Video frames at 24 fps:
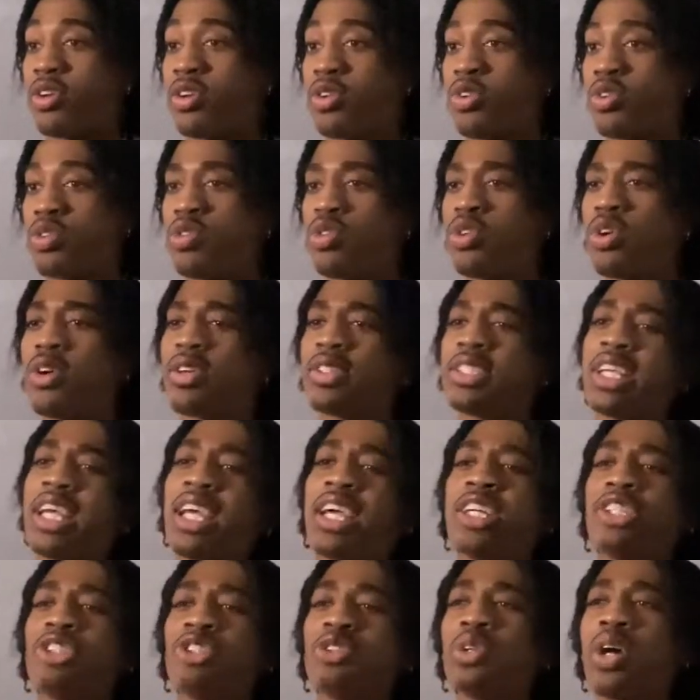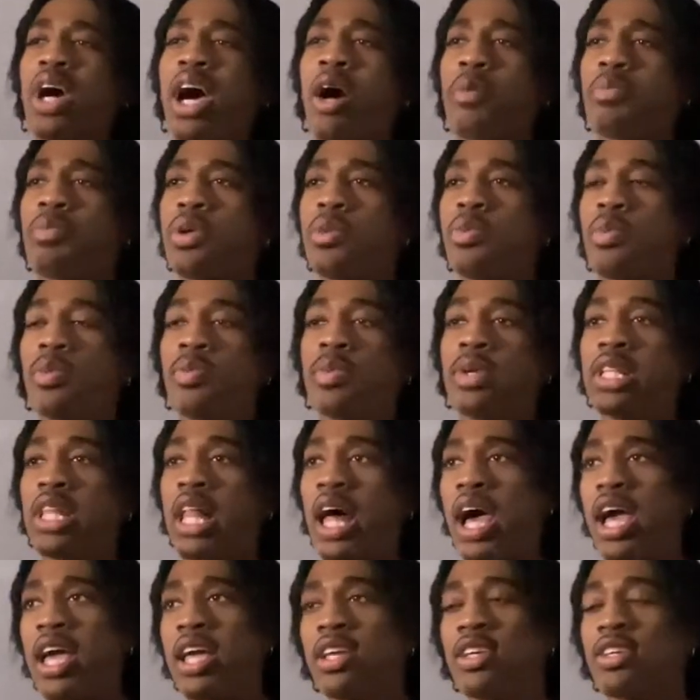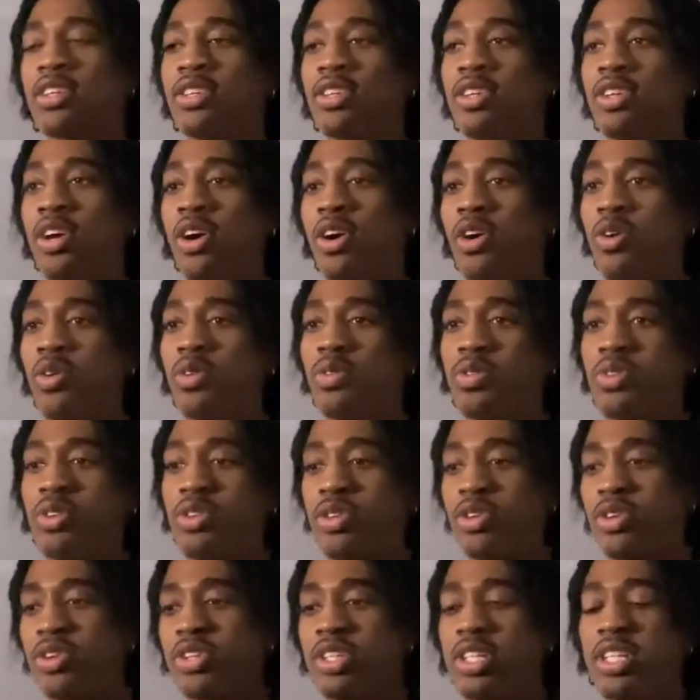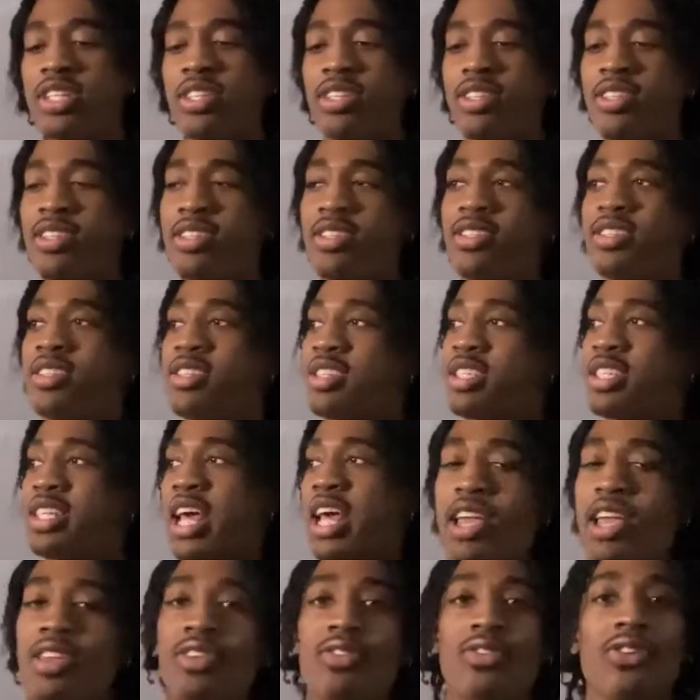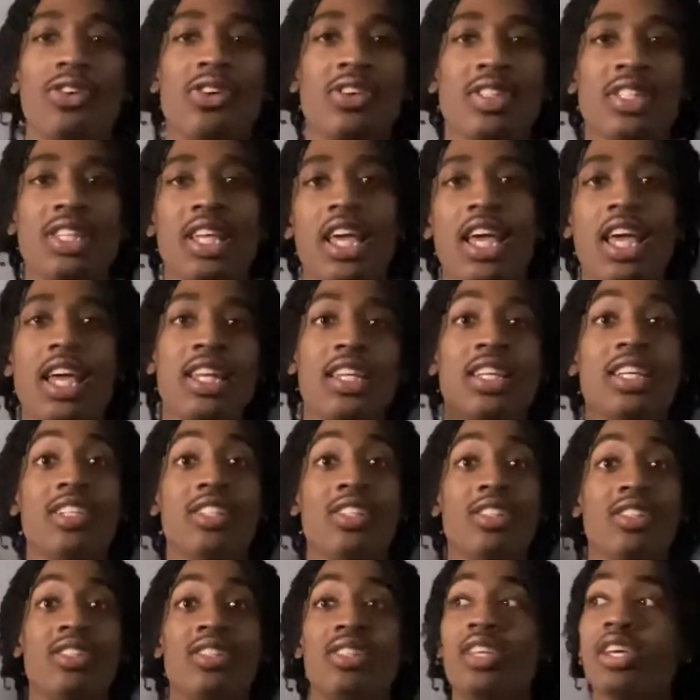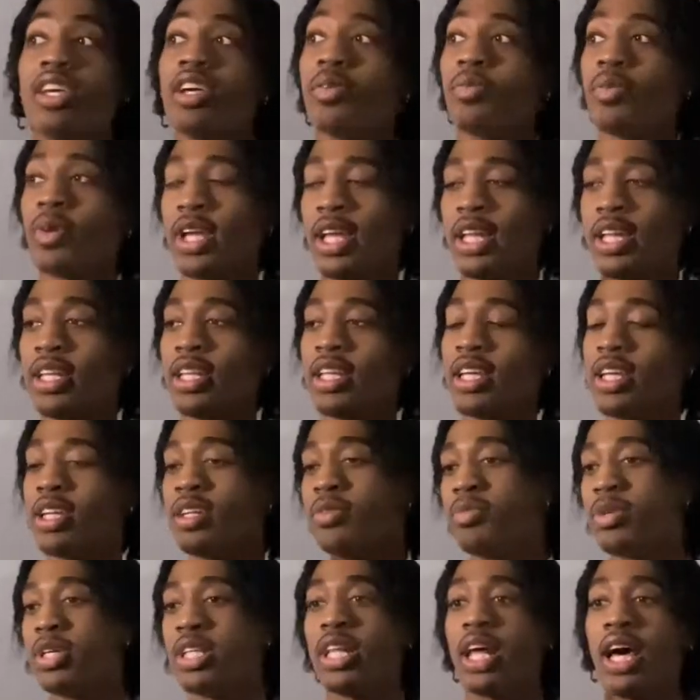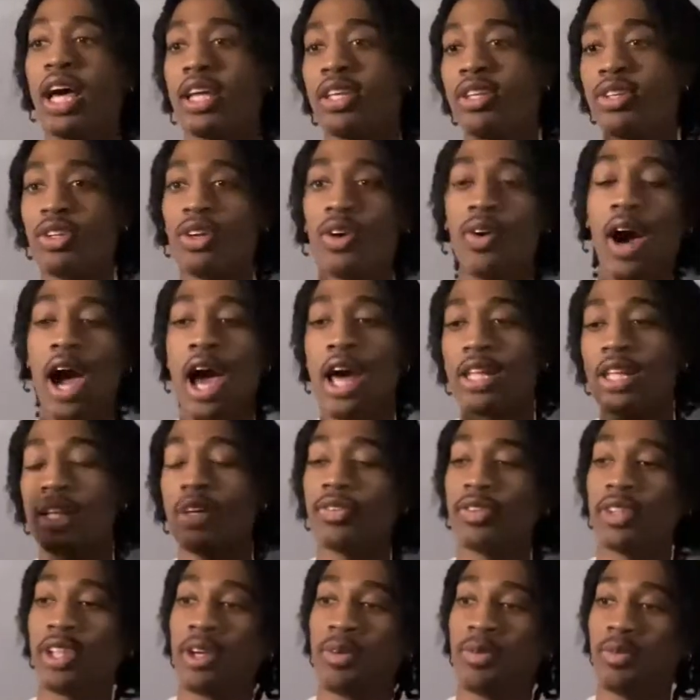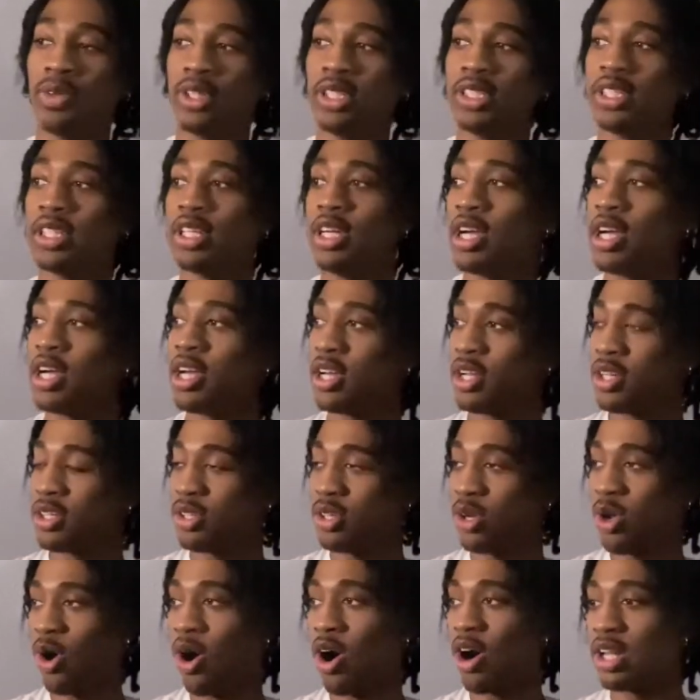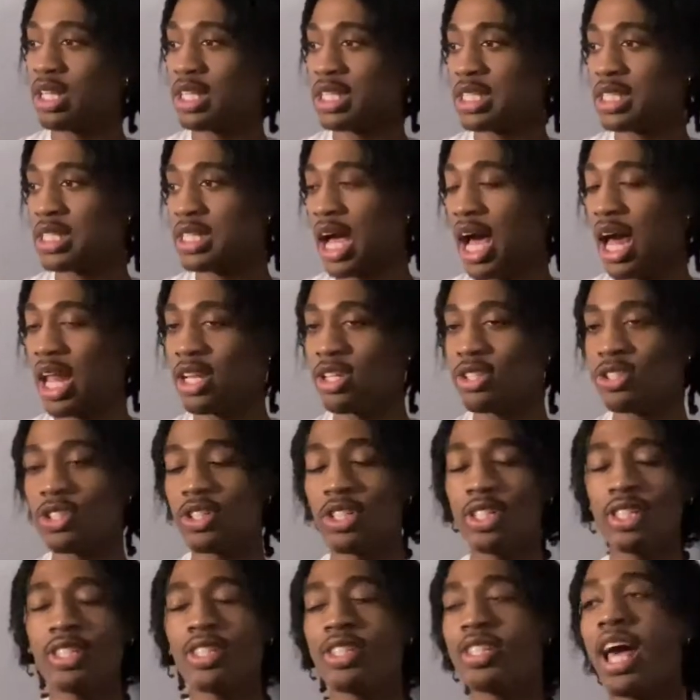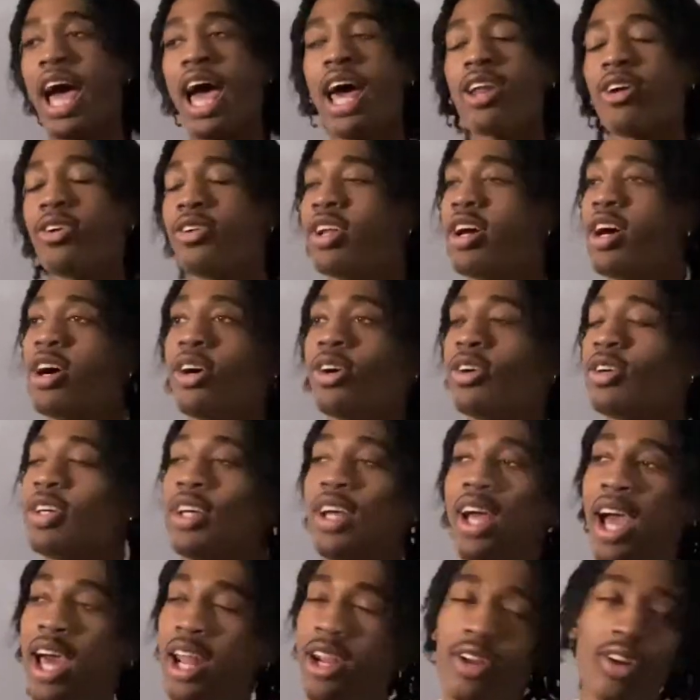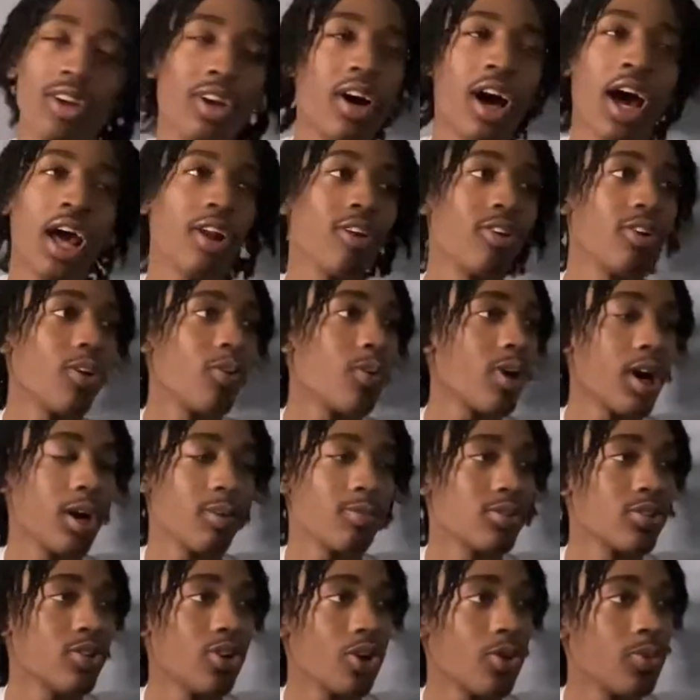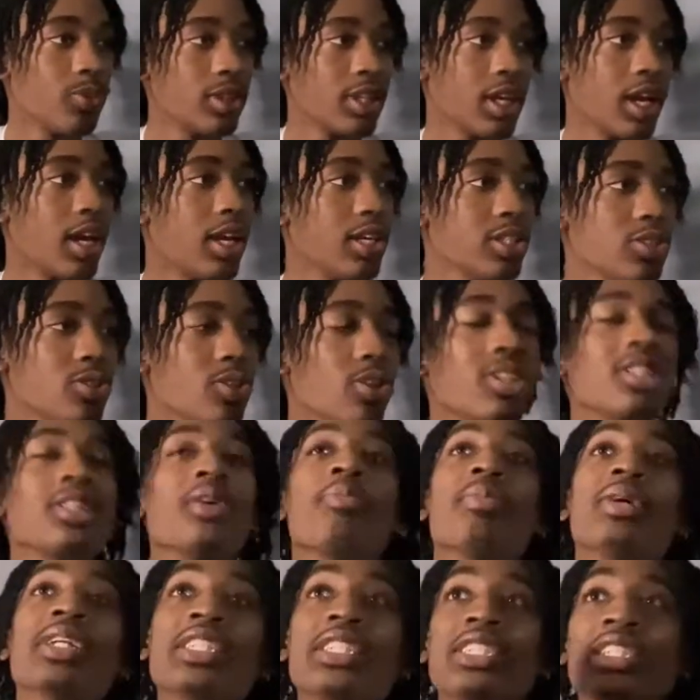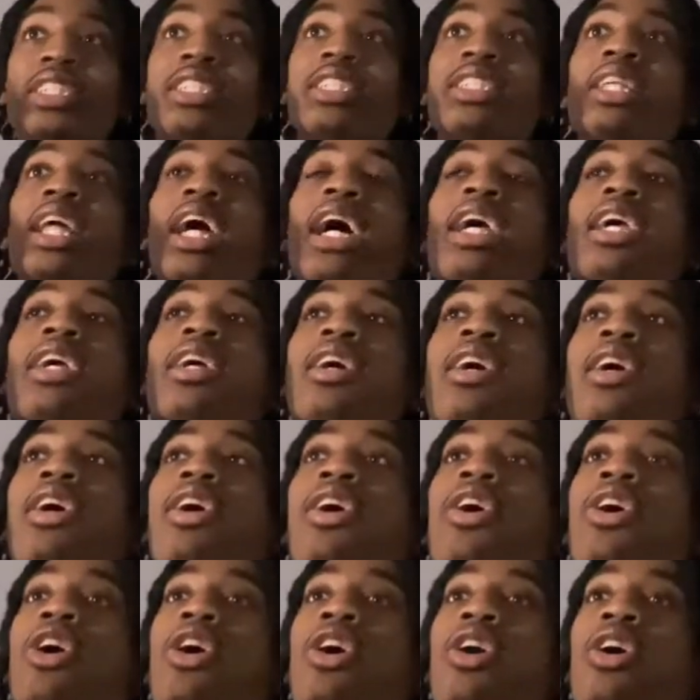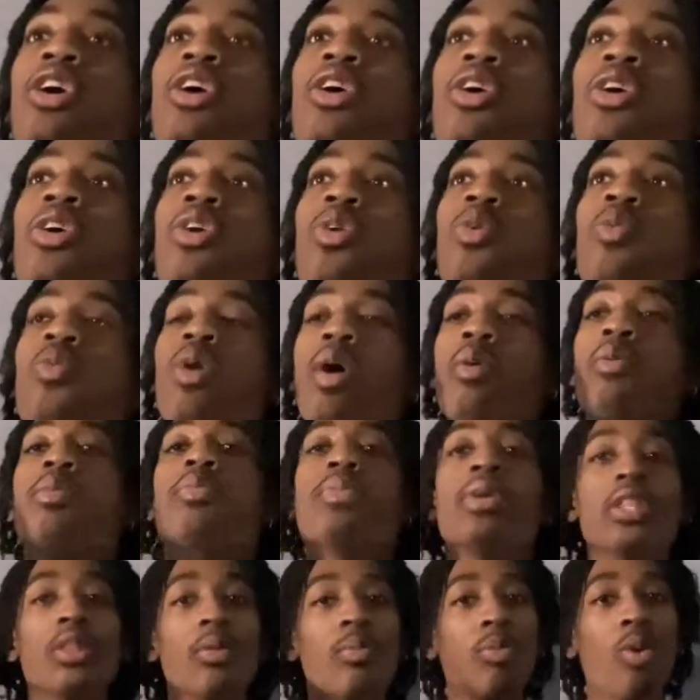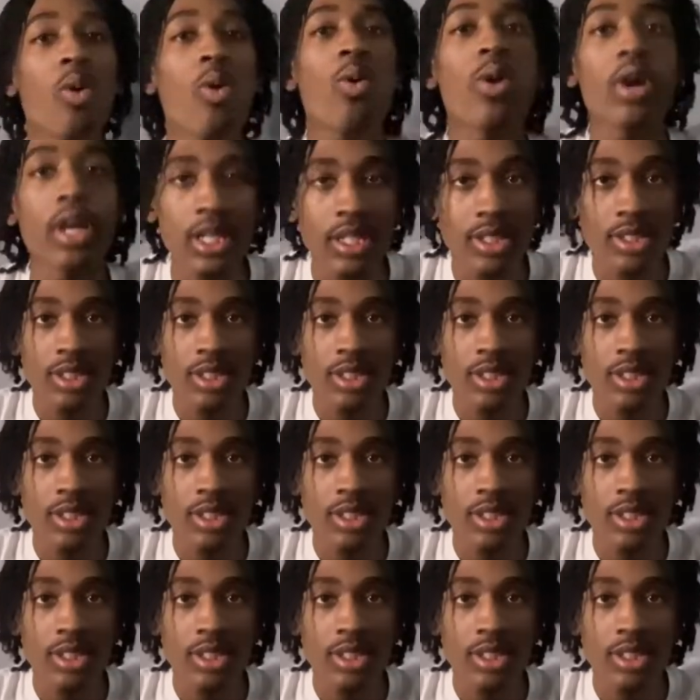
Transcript: You know what I'm saying? Cause you know how people be like, you know, you're this, this, this, and you know what I'm saying? And then just dip and then be like, you know, I left them with, you know, all this knowledge or this, I don't know. I don't know. I don't know where I was going with that. You know what I'm saying? But it's just like, what would be the point?